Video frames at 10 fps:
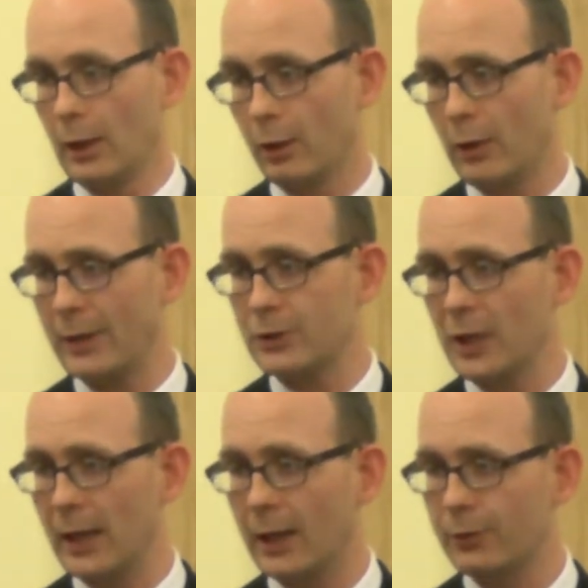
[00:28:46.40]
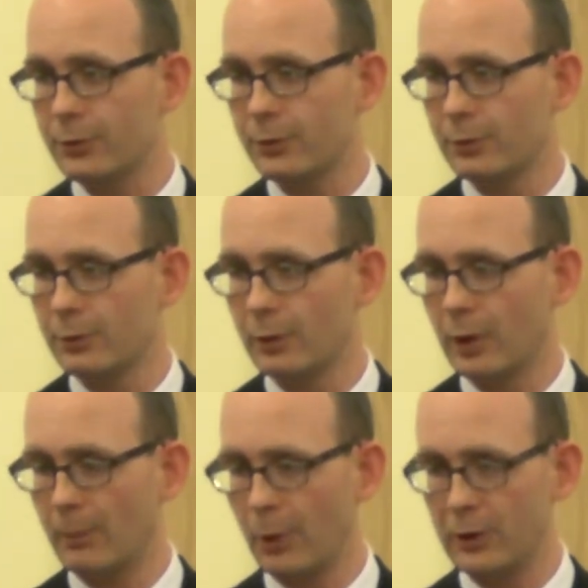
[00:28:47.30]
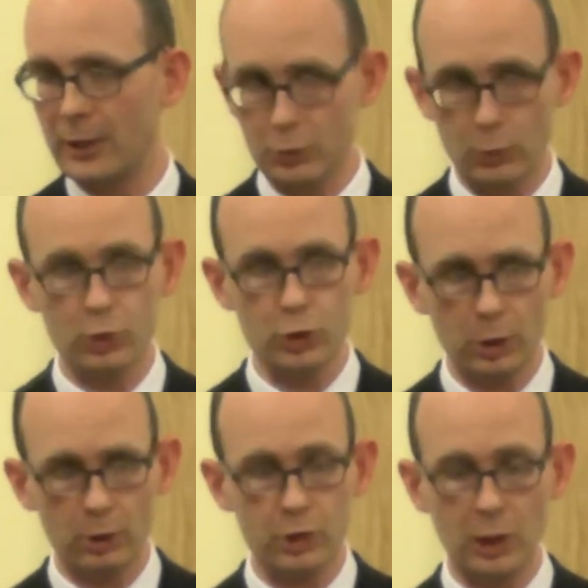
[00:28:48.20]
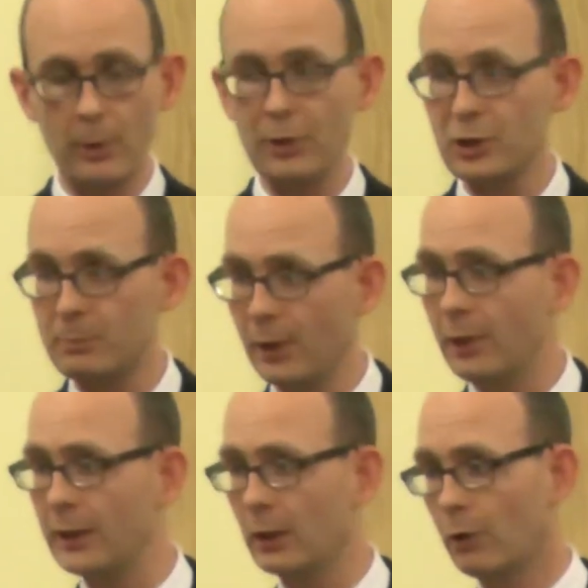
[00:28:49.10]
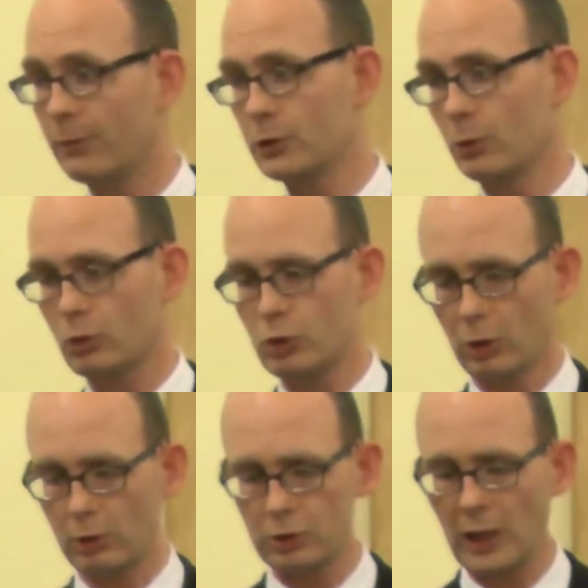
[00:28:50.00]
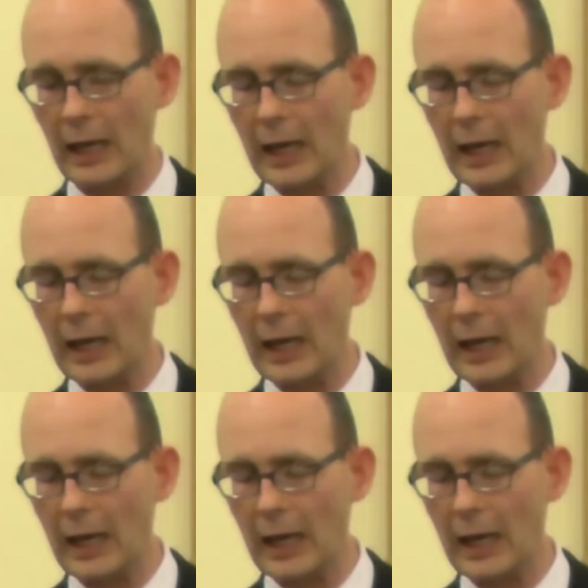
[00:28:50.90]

And Christ says about his own church and about his building of his own church